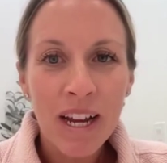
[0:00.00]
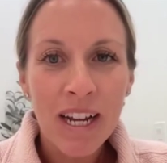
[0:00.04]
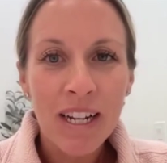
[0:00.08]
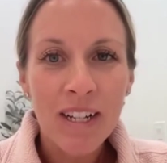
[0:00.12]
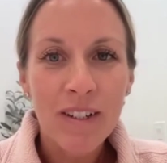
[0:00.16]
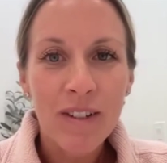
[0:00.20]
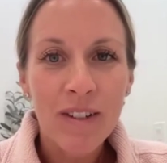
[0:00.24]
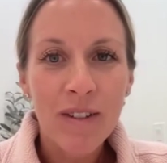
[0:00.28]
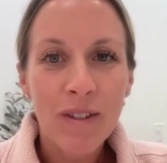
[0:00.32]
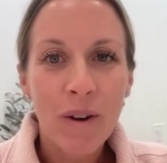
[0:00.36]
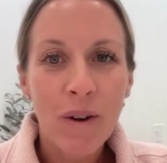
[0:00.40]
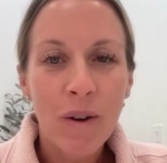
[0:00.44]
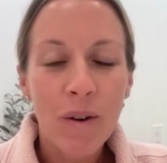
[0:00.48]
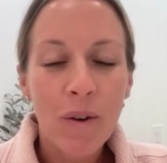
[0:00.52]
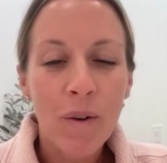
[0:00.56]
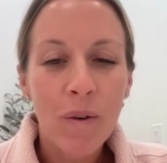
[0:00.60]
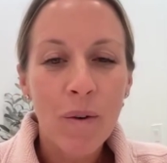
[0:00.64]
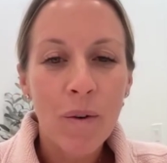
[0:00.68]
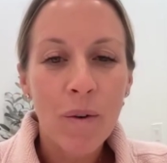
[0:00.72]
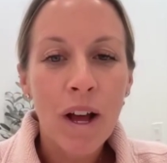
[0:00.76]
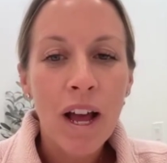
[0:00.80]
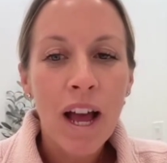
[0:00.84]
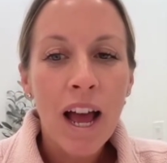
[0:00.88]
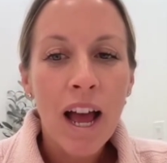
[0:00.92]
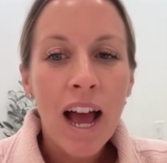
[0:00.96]
And
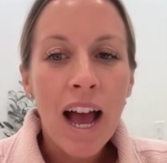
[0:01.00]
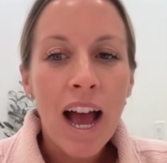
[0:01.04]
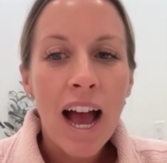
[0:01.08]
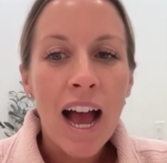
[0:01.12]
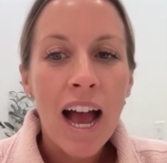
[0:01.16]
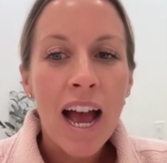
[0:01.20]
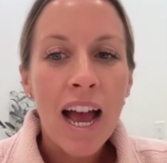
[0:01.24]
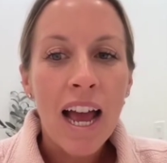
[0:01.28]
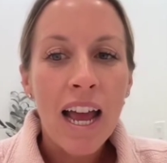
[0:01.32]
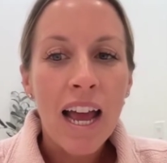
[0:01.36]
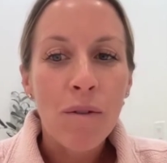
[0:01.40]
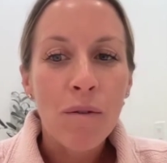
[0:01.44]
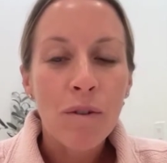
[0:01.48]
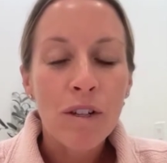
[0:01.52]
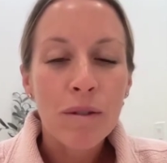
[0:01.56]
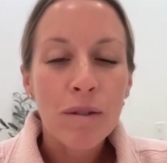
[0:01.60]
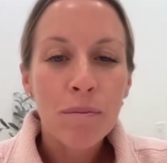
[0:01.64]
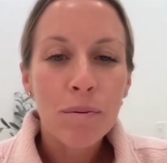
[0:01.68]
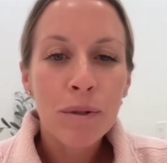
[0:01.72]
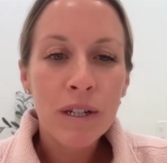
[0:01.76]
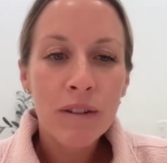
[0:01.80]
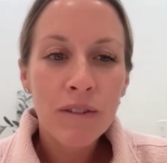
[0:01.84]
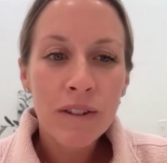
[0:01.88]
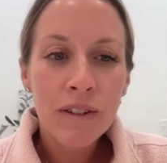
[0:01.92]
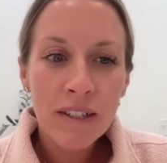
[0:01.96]
so I was
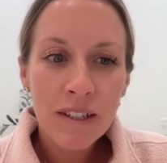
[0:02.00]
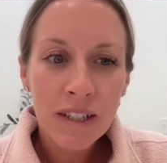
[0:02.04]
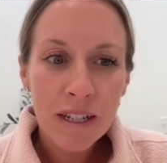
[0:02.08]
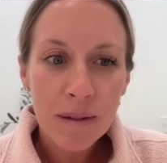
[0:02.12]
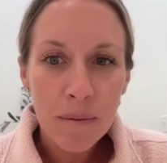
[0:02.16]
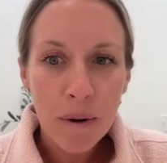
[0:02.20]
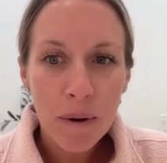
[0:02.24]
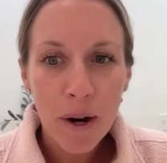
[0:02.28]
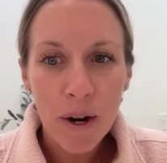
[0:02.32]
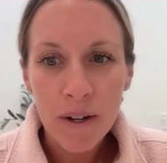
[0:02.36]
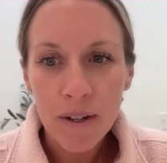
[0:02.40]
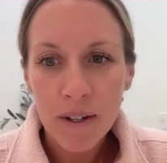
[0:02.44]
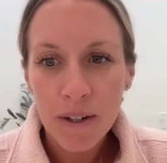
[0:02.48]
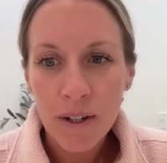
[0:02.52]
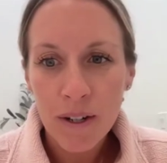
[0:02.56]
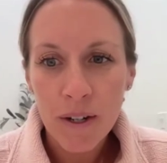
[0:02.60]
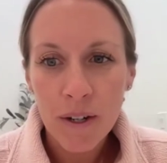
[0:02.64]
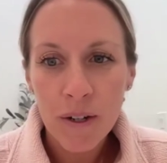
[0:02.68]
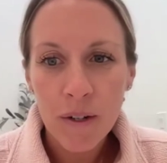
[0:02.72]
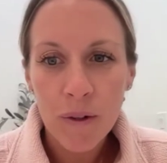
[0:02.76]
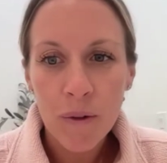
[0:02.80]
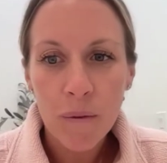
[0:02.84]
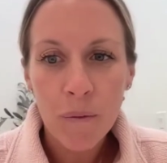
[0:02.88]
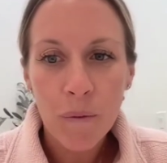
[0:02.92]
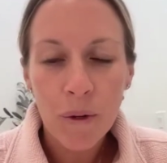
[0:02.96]
previously
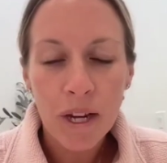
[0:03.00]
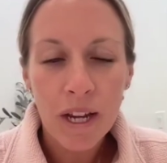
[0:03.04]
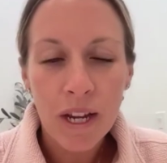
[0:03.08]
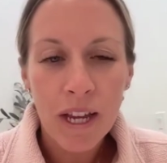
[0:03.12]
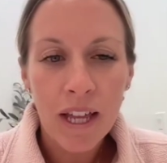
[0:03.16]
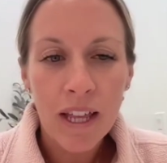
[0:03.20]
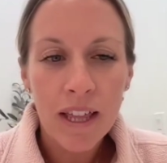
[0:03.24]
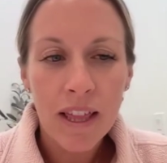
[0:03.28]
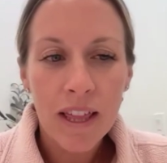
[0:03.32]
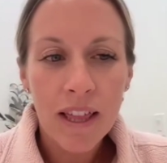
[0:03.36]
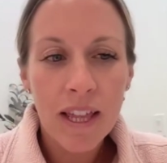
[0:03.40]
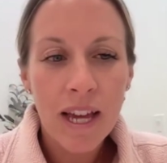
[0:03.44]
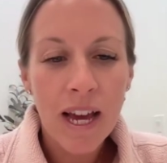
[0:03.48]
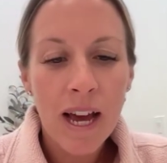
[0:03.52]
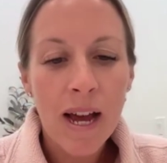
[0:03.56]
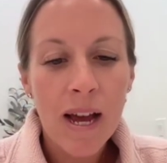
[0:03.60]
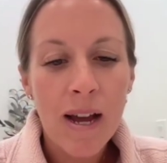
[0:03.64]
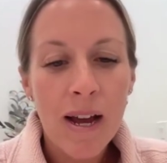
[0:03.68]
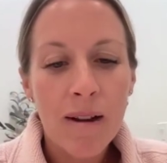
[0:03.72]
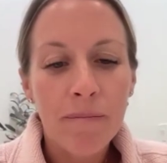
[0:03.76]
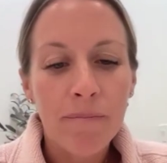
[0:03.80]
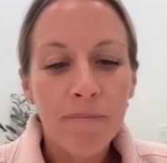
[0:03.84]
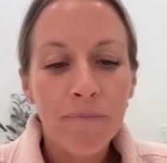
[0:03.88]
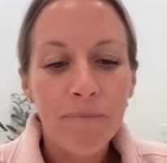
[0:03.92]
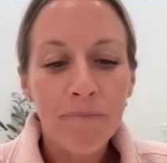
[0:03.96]
partnered with
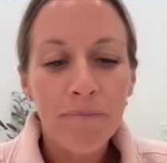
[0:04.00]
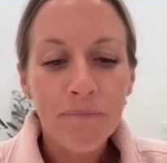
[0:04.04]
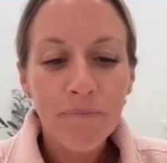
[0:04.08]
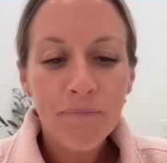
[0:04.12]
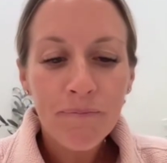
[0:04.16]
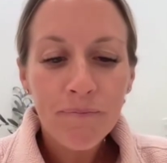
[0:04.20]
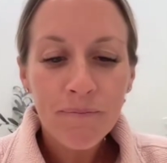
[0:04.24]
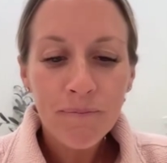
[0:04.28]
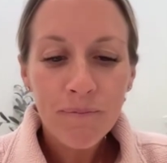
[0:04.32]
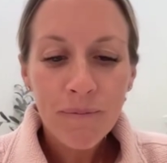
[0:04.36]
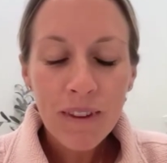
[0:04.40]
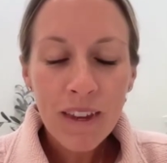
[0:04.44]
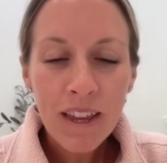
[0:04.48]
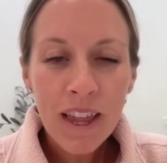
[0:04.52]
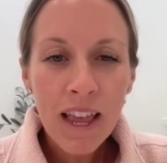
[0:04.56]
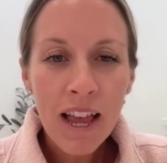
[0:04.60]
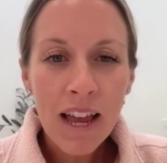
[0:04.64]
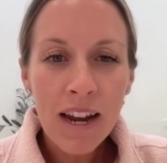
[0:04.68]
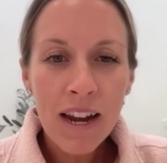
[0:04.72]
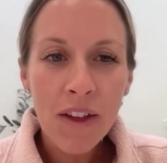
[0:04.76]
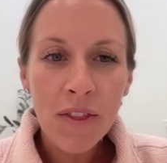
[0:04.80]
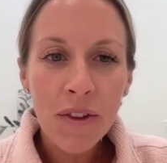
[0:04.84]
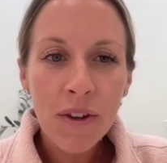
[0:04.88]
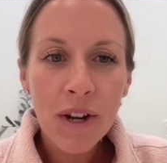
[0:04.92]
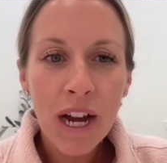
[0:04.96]

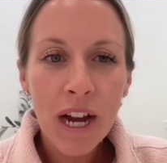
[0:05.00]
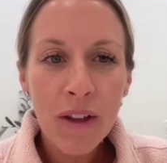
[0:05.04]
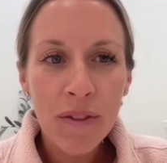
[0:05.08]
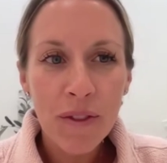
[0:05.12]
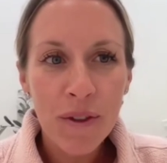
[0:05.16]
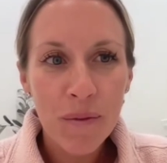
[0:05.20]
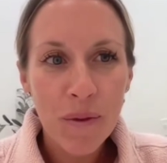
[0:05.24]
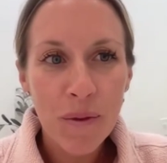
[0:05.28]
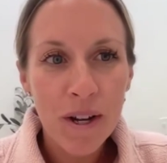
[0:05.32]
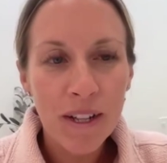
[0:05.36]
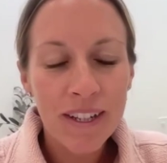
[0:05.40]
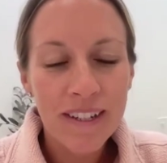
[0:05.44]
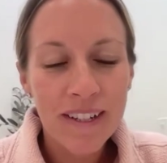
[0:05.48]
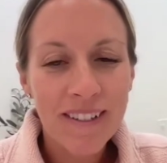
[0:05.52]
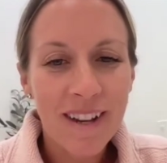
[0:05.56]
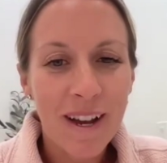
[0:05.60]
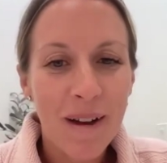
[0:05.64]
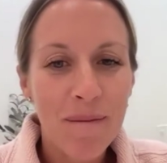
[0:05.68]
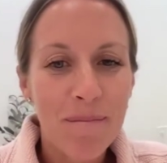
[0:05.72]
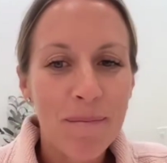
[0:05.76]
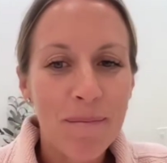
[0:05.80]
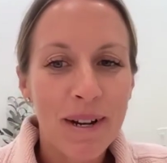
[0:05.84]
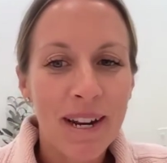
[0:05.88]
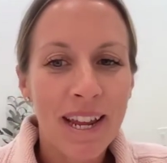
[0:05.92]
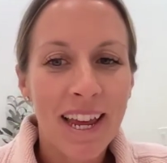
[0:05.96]
another health and wellness
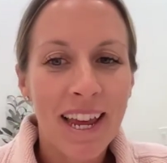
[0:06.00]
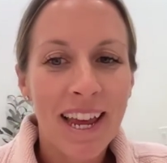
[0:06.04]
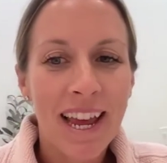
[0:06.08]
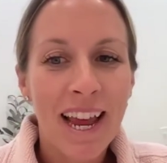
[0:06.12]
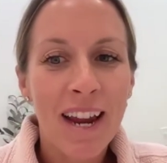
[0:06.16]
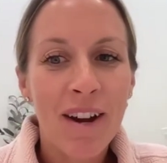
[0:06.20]
company.